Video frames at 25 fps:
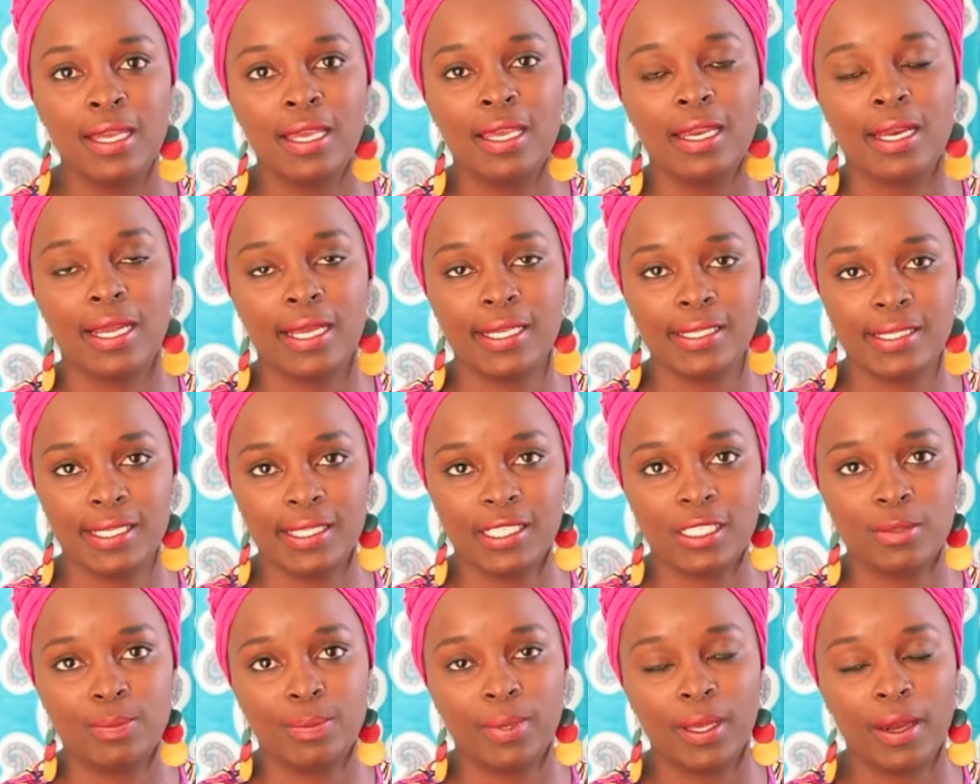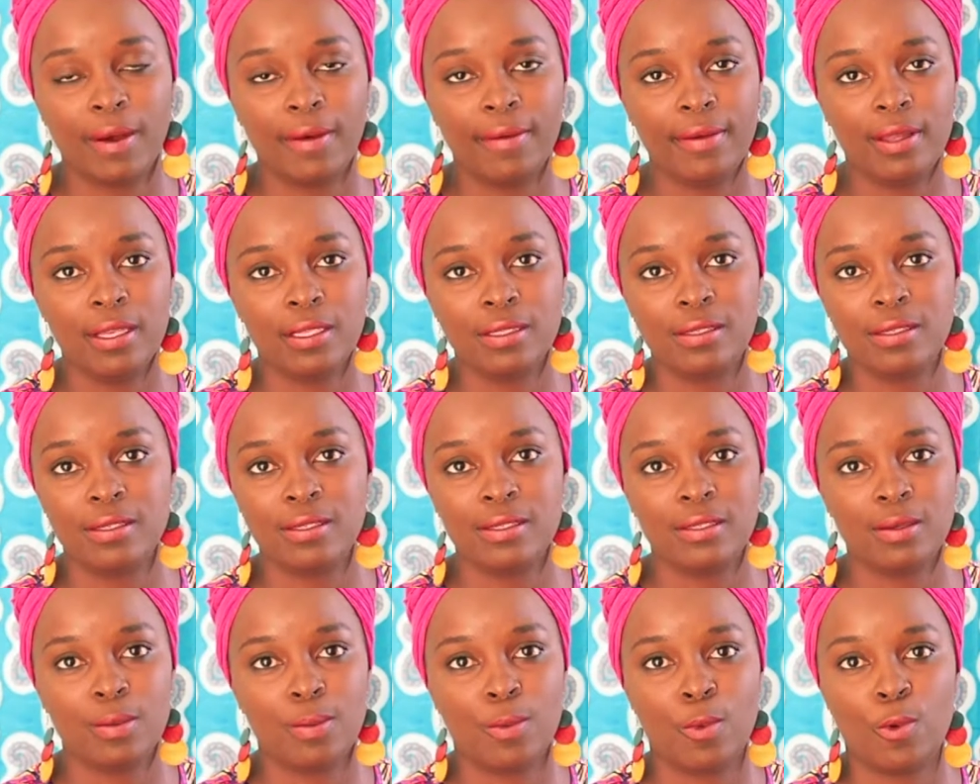It has
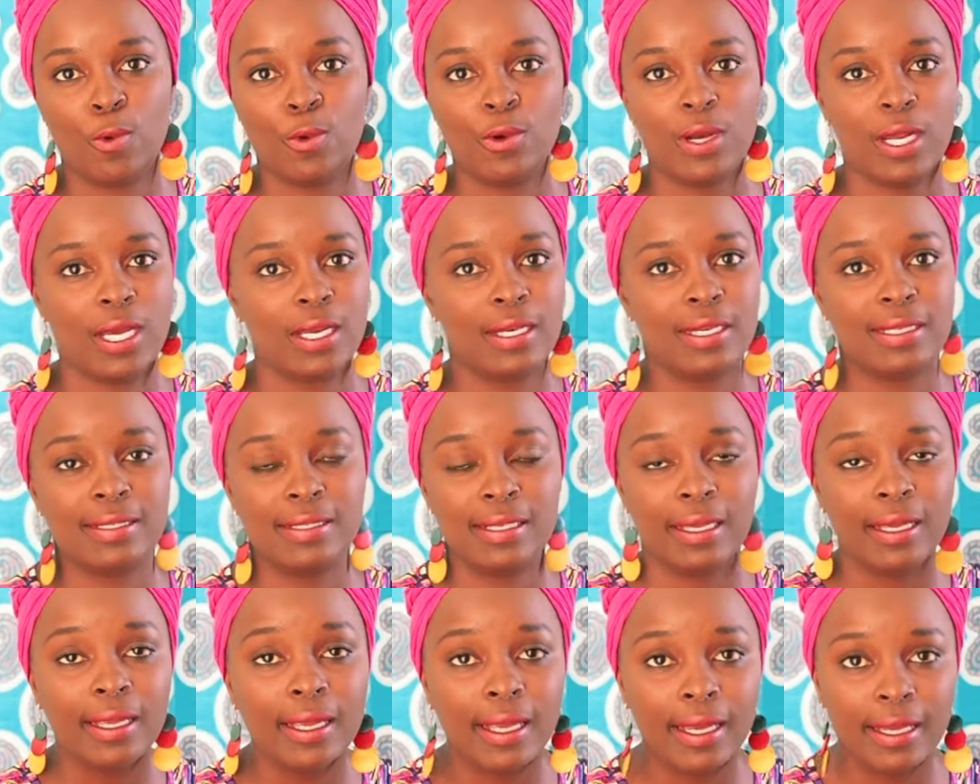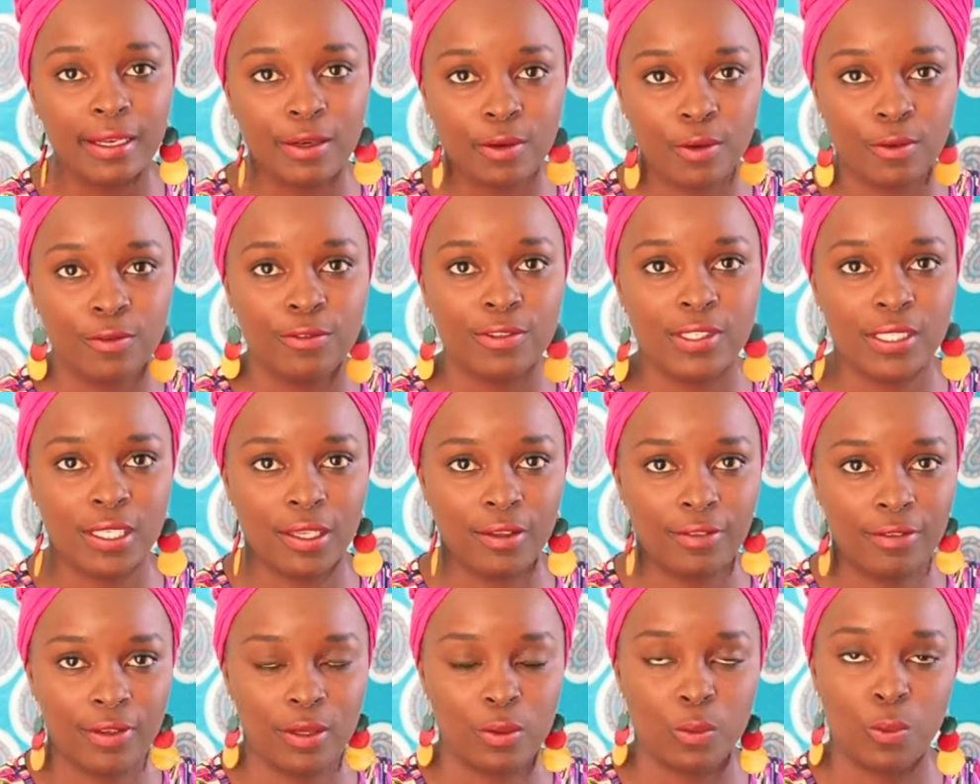experienced more than a decade of
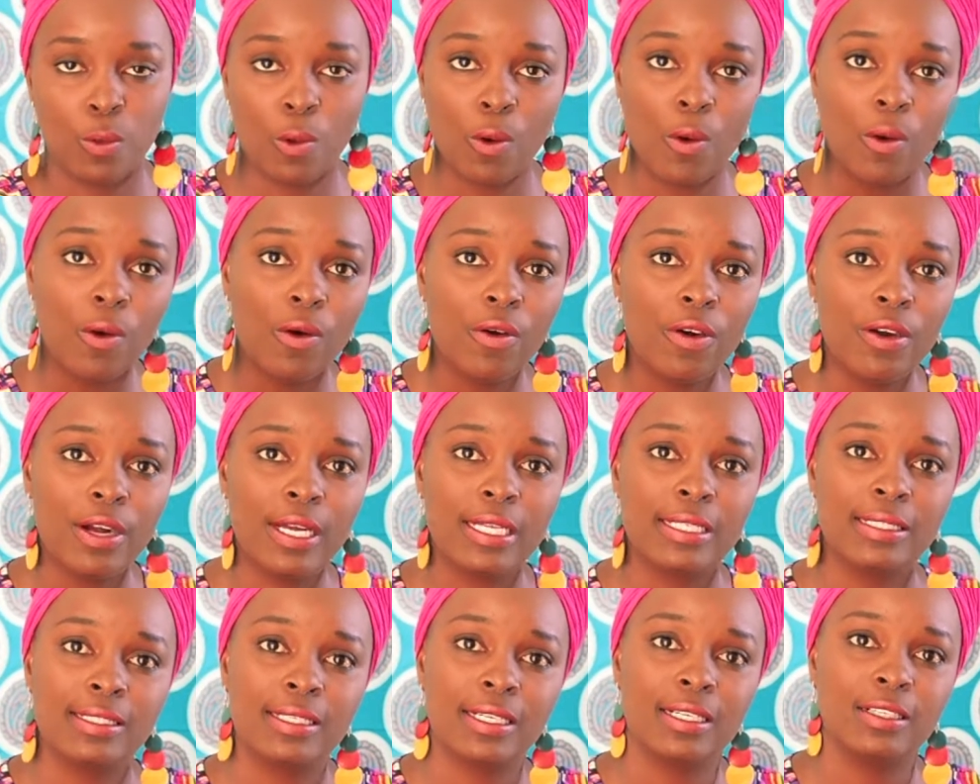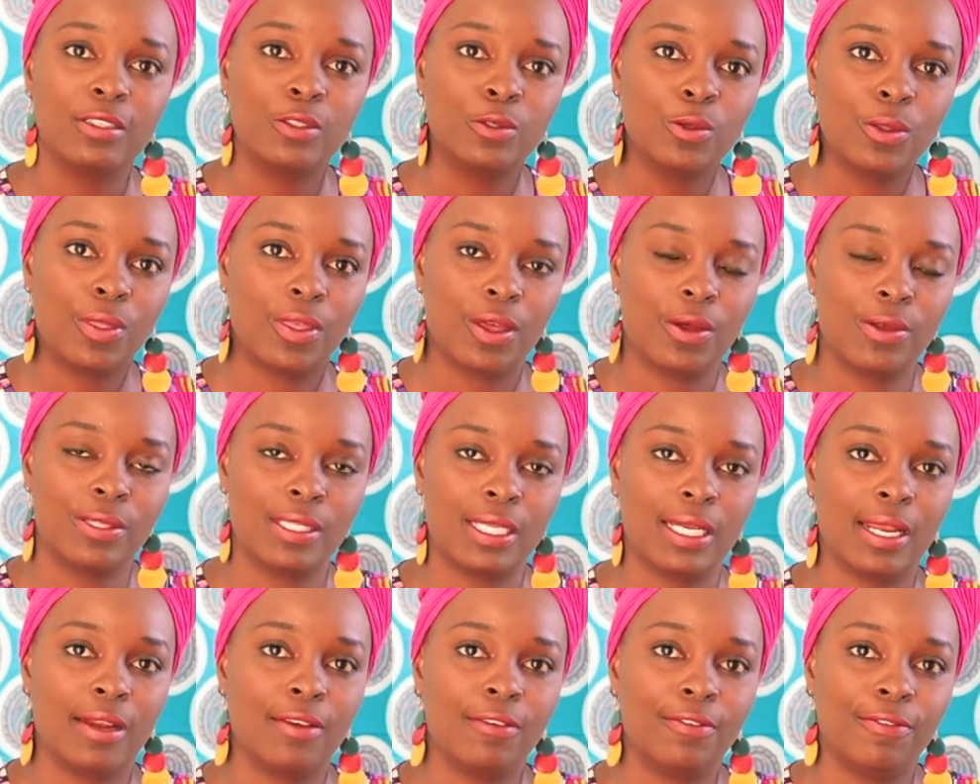civil war until
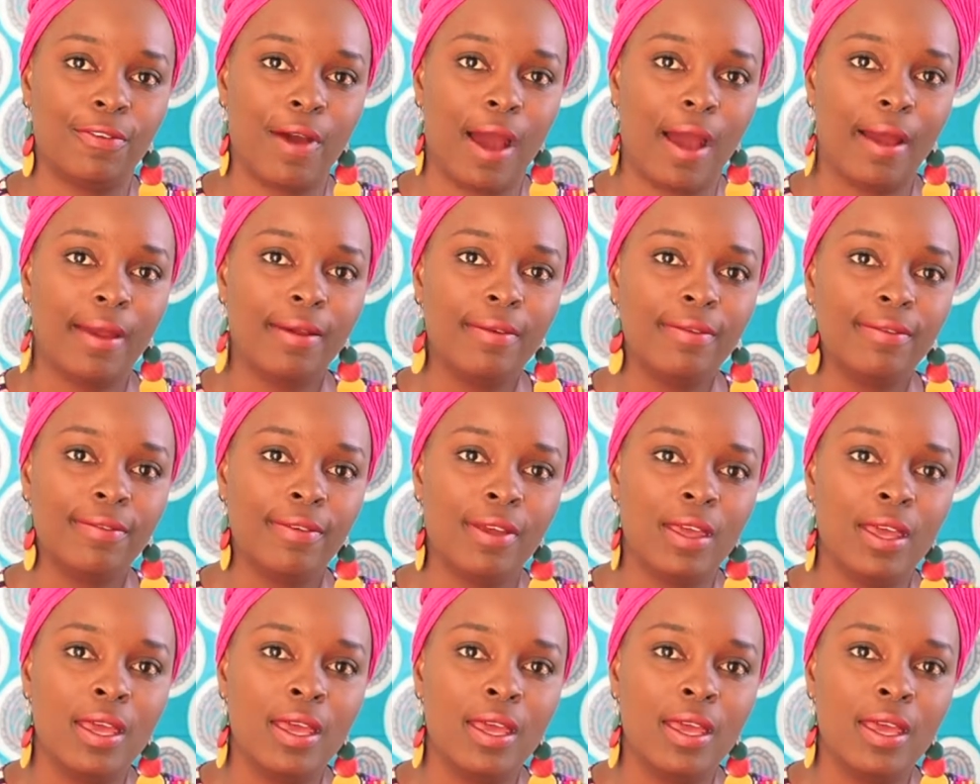2005,